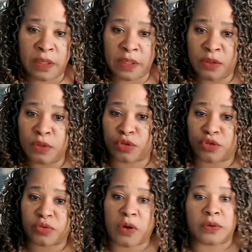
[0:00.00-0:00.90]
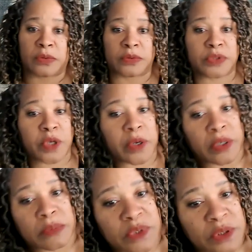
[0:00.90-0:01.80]
neutral
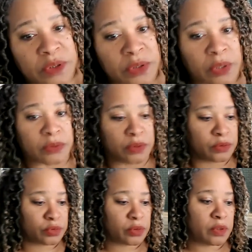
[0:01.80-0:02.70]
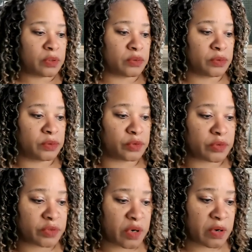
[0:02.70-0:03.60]
terms, you know, neutral,
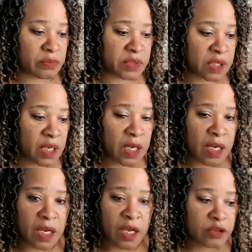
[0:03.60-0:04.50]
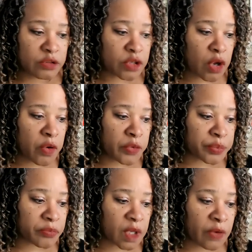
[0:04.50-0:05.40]
neutral terms.
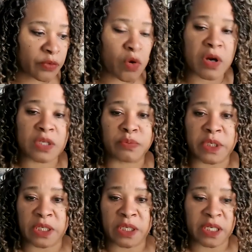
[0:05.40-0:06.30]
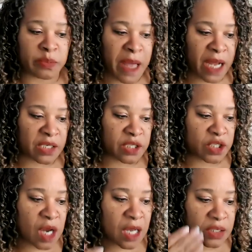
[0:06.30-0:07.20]
So, of course, when it gets back to
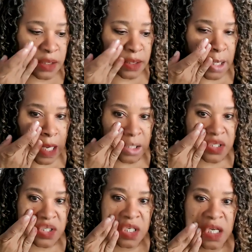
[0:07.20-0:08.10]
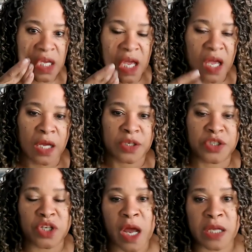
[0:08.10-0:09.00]
Joss and Dex,
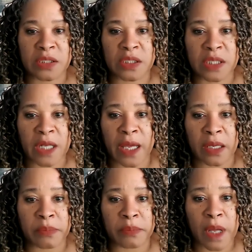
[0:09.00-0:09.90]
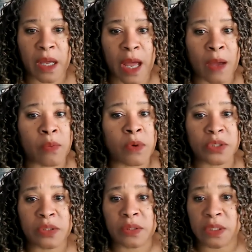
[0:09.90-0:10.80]
Joss is like, I
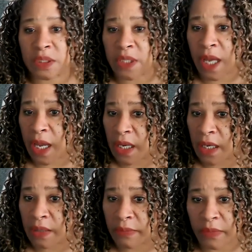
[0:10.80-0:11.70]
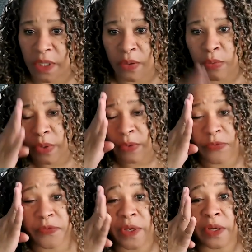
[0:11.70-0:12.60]
want you to stay. We'll
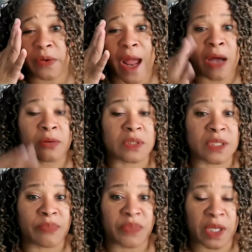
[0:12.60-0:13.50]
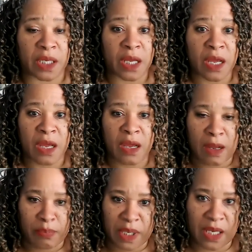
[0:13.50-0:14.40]
figure out something.
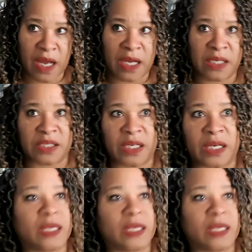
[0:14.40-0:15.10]
Because